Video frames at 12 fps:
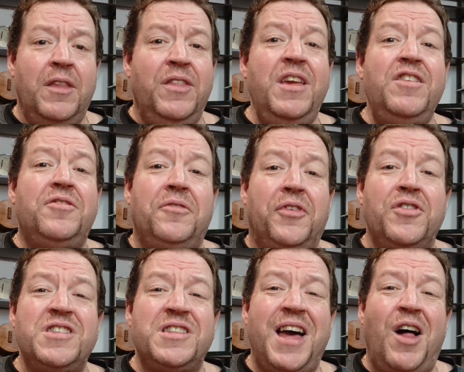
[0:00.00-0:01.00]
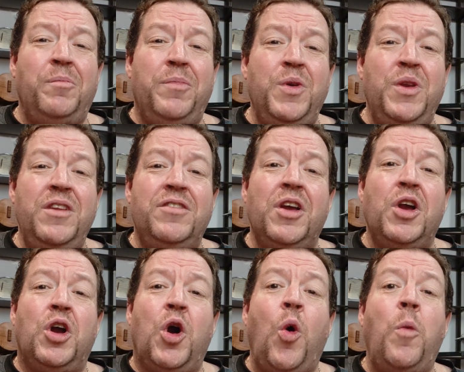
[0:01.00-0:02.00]
these versatile beauties
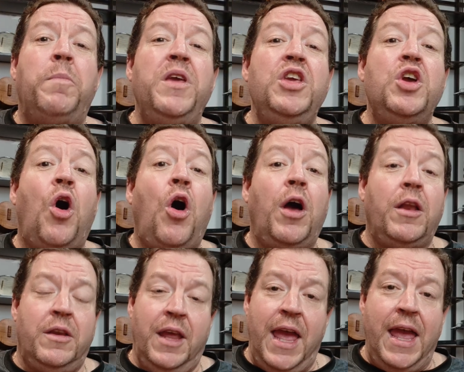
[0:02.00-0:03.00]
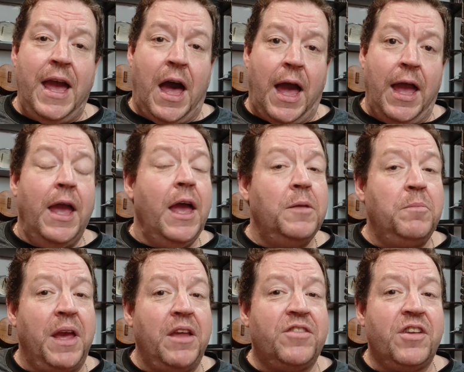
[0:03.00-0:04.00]
go beyond AI
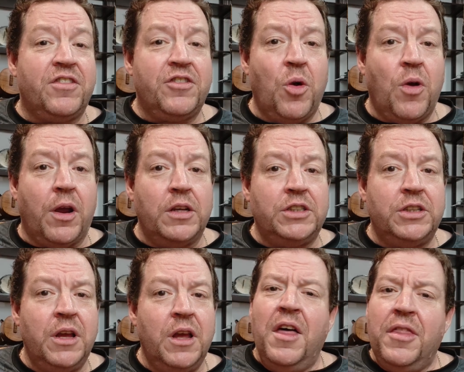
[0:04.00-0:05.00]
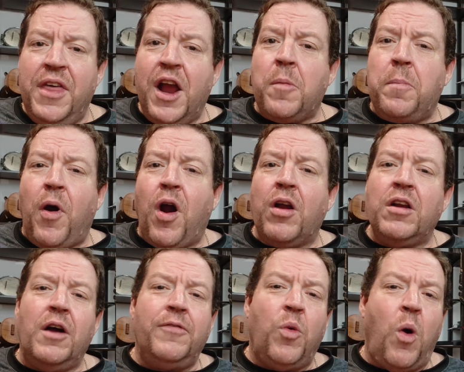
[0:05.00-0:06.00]
and basic storage. They're
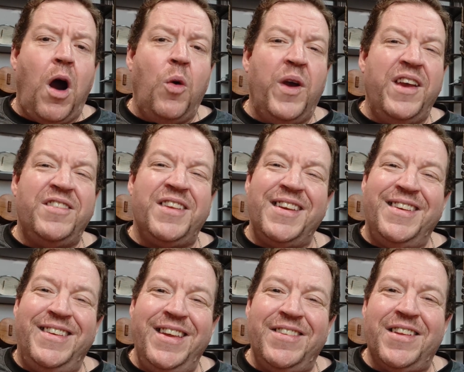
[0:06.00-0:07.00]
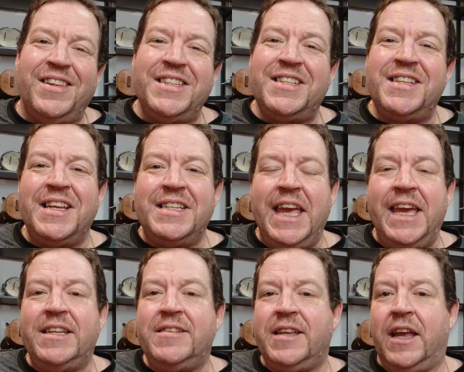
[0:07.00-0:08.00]
part of Huawei's diskless
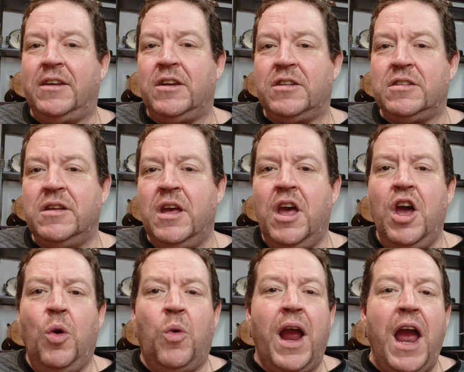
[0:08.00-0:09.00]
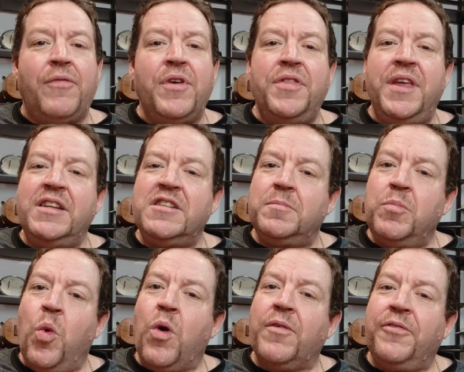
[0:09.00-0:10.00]
data centers, where everything's
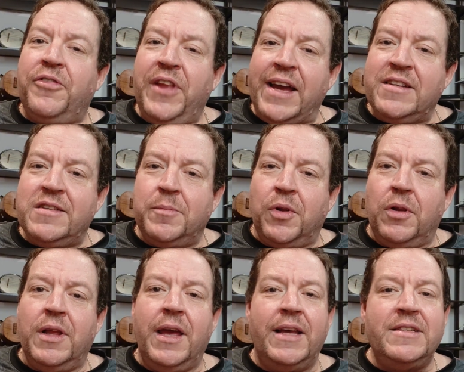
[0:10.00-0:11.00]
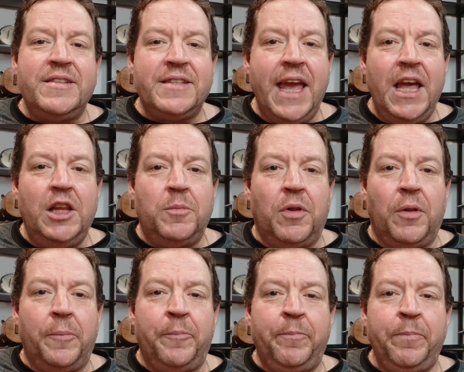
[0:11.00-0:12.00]
more flexible and
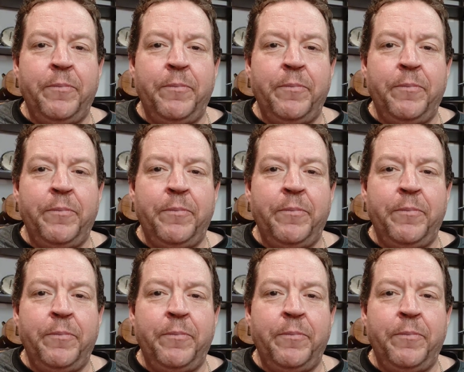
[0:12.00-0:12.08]
scalable.